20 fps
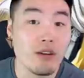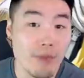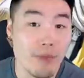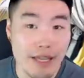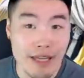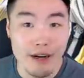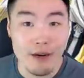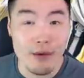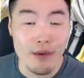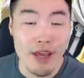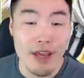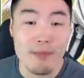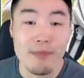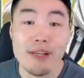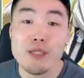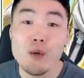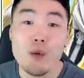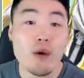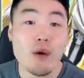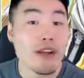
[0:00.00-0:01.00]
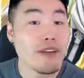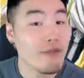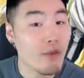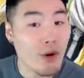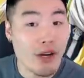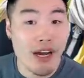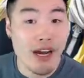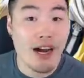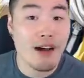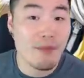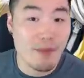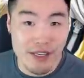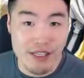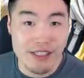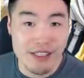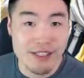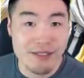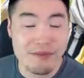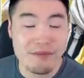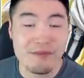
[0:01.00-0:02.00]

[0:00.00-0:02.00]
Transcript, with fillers: bit, right? But 24 copies